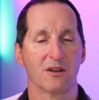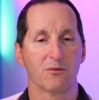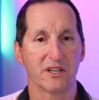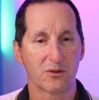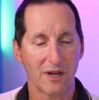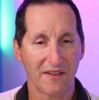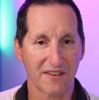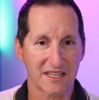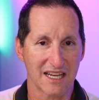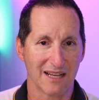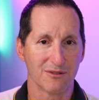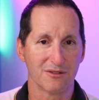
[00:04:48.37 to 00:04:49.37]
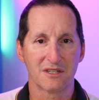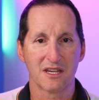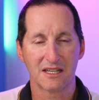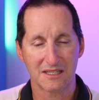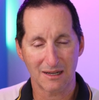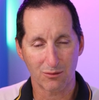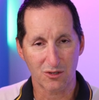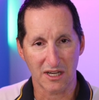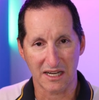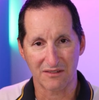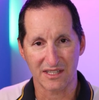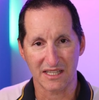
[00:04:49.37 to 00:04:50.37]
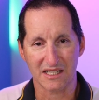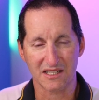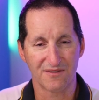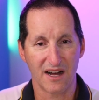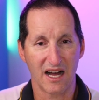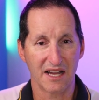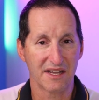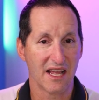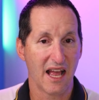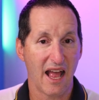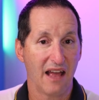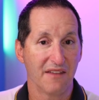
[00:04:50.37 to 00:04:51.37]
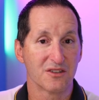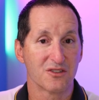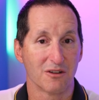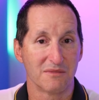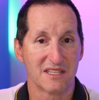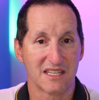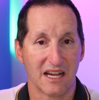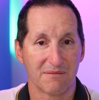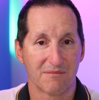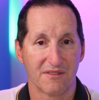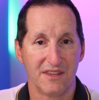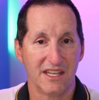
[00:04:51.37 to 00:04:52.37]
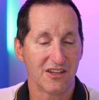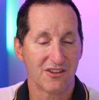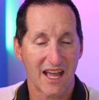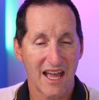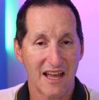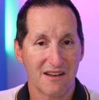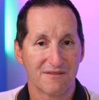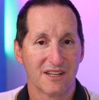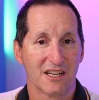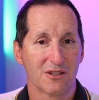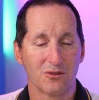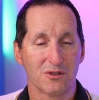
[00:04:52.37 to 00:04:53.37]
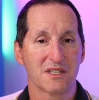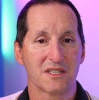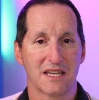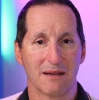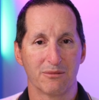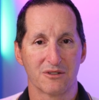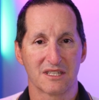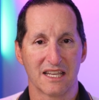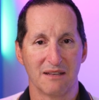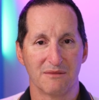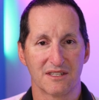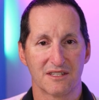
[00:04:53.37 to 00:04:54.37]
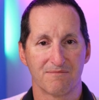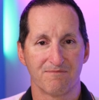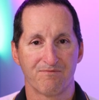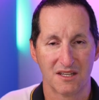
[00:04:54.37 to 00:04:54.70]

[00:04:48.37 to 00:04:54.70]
We create the tables, double check everything's fine, and the job is done. There you have your sample schemas.